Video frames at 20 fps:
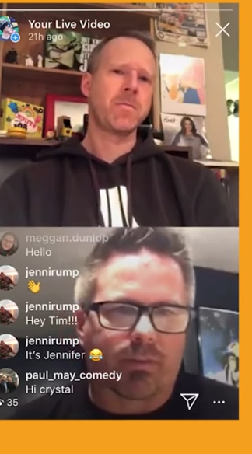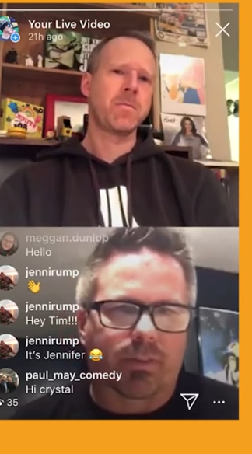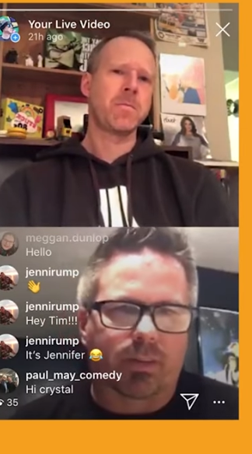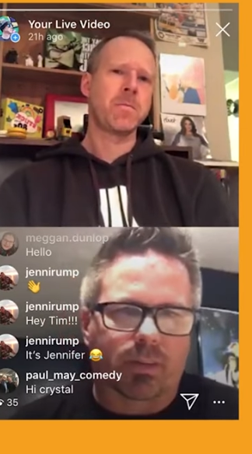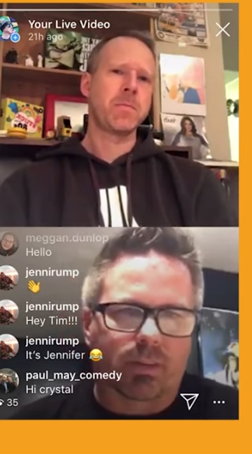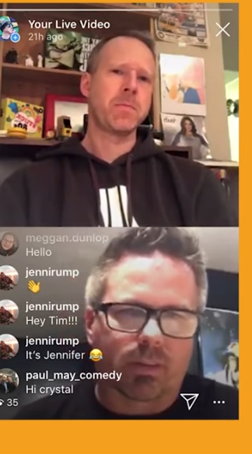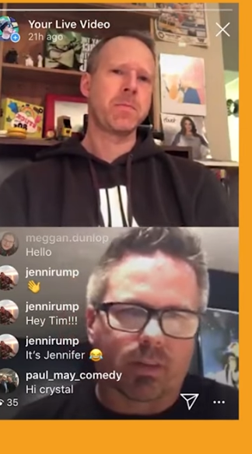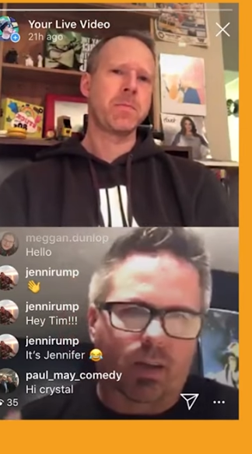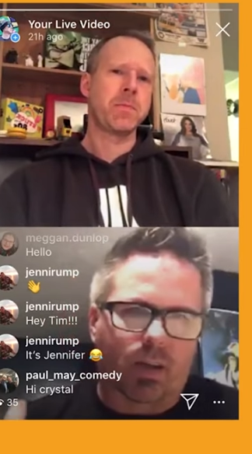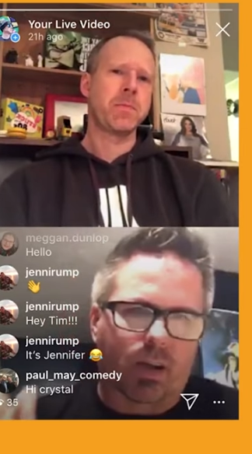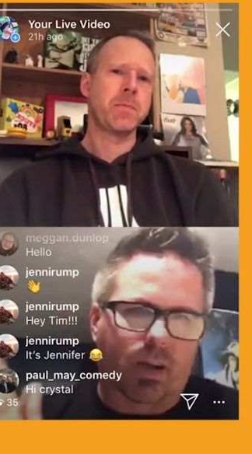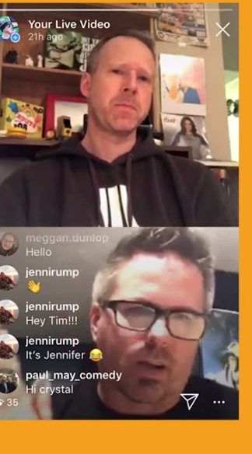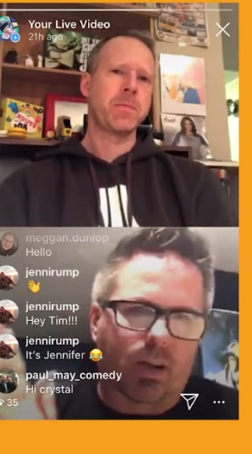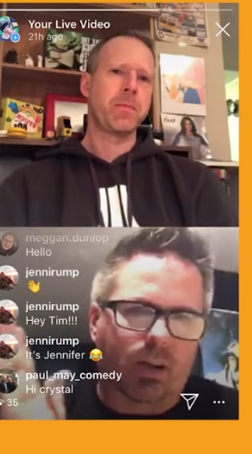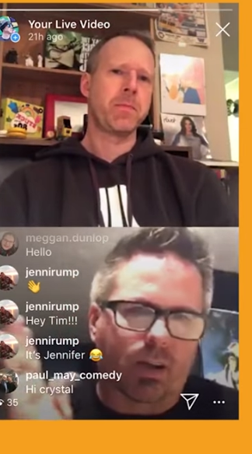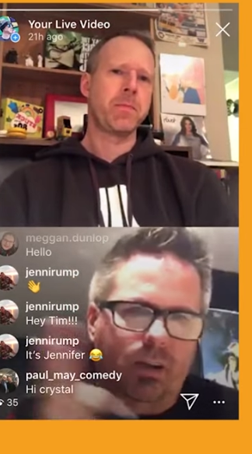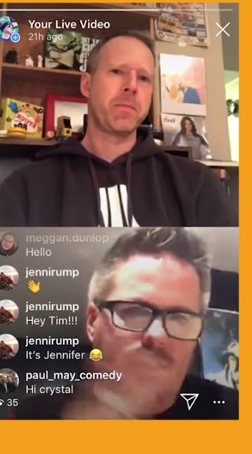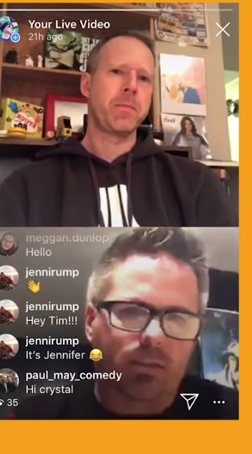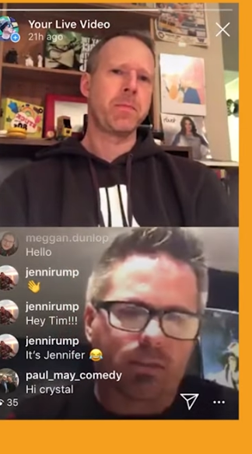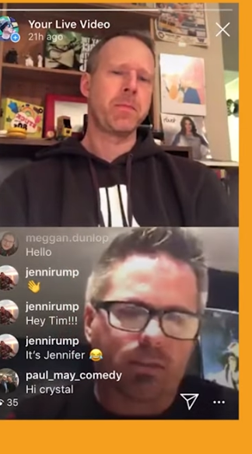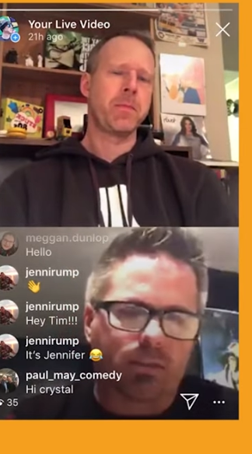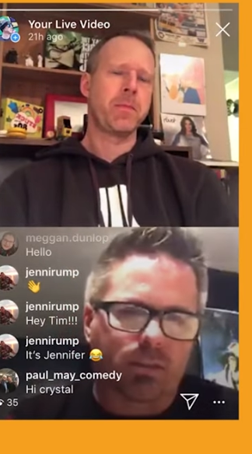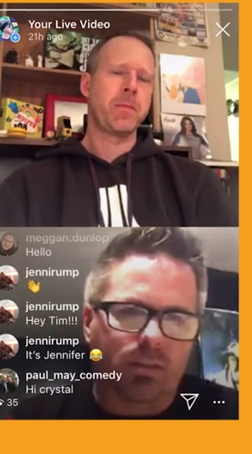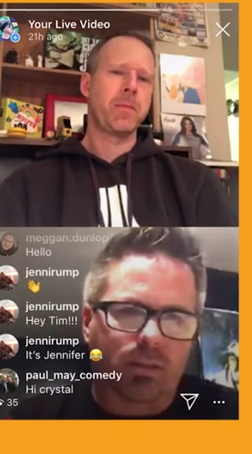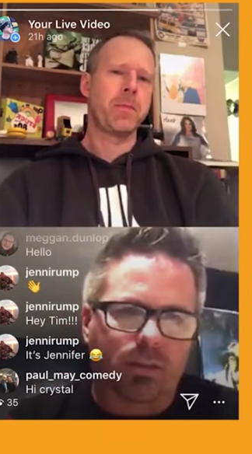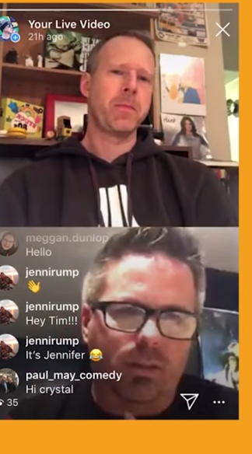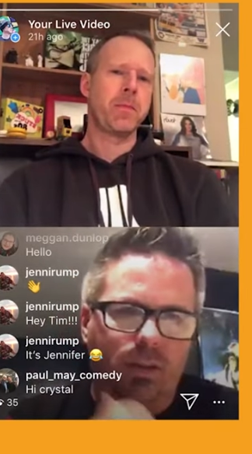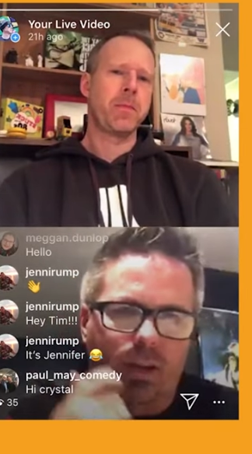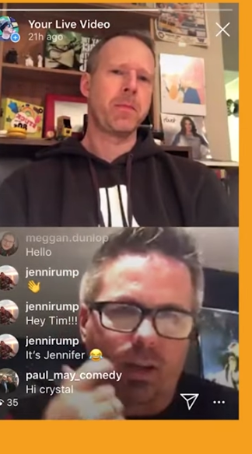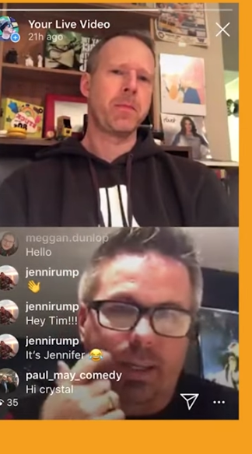Speaker 1: uh,
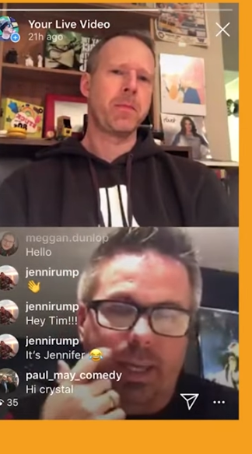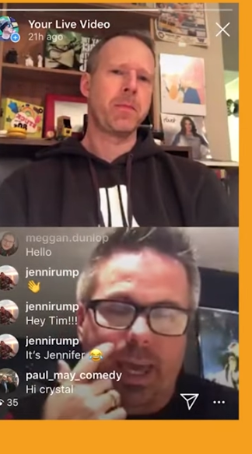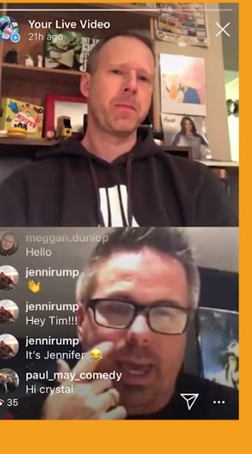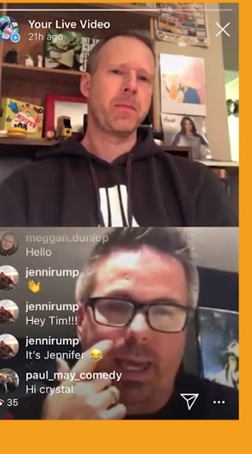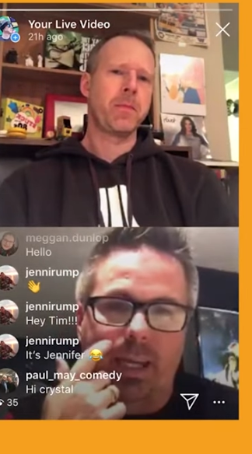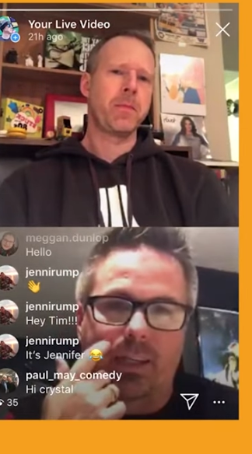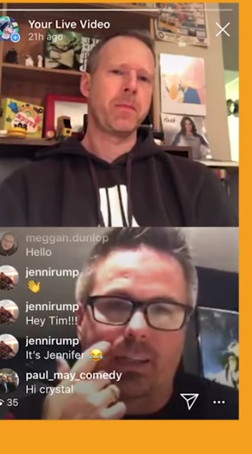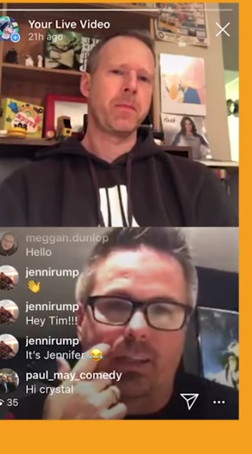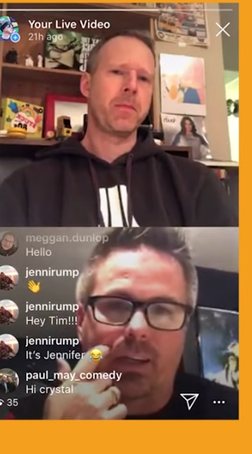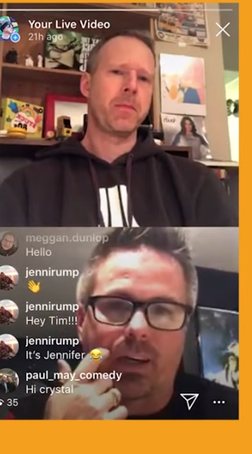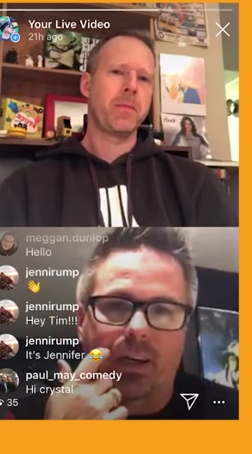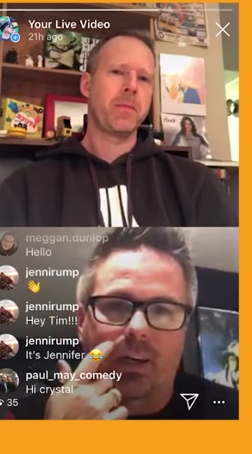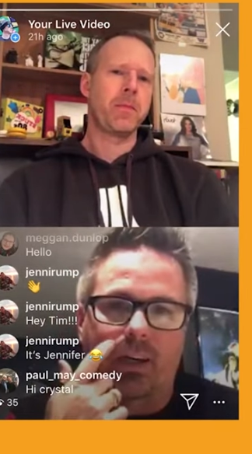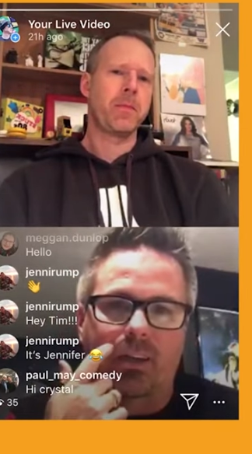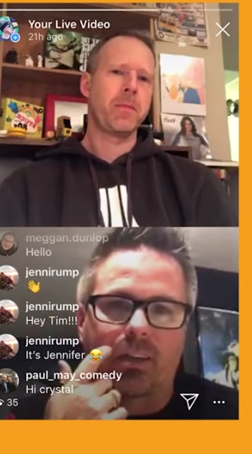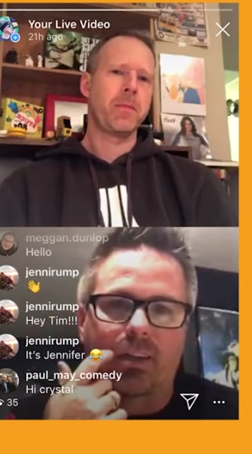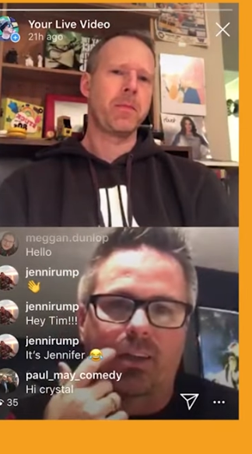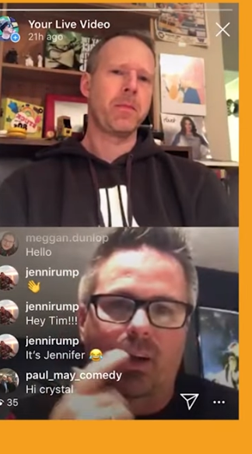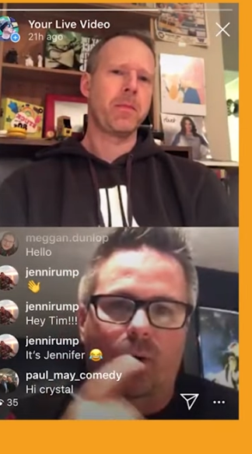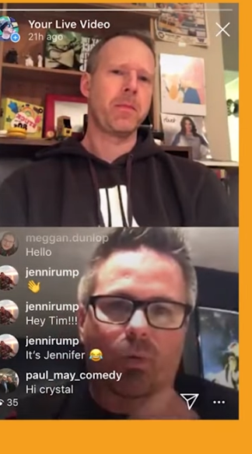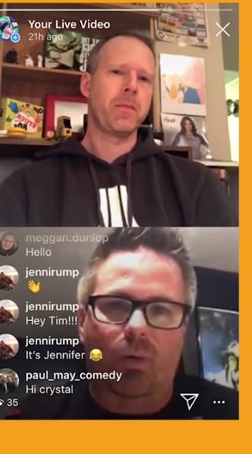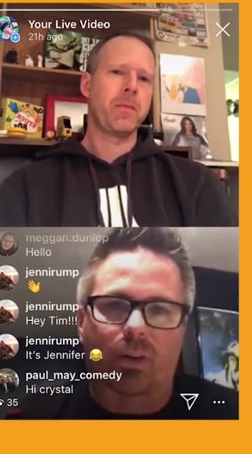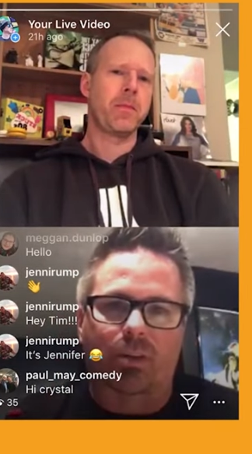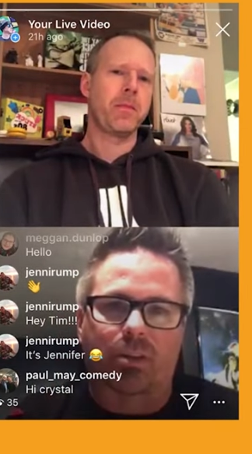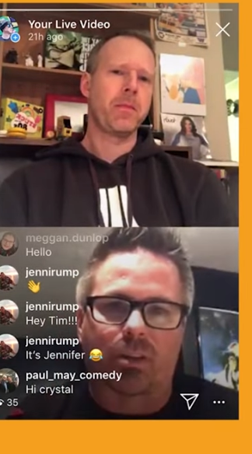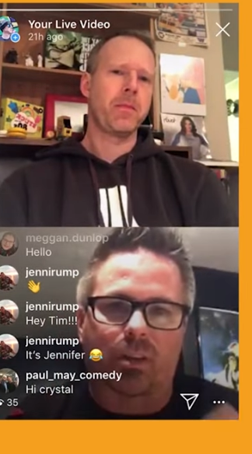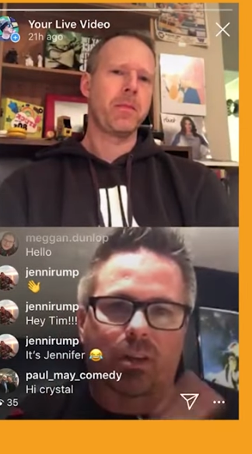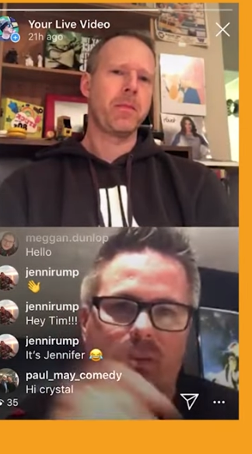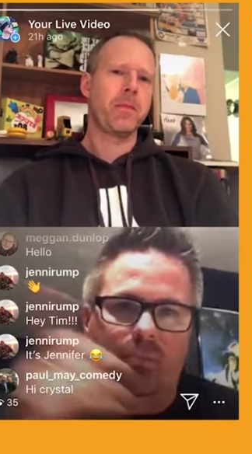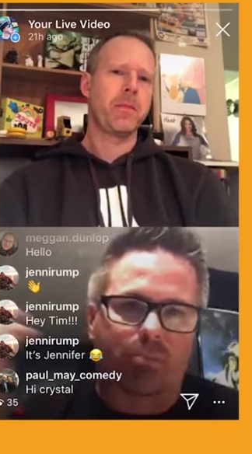Canada, and then I went
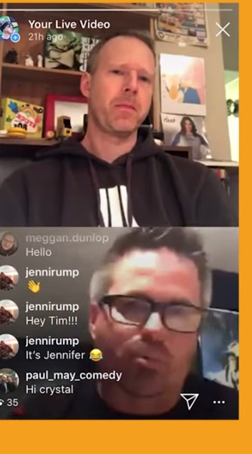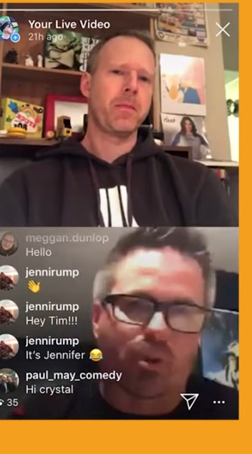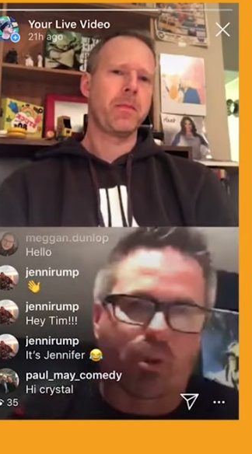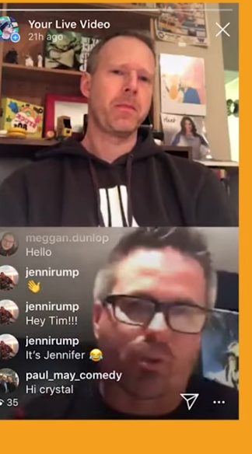to Provo,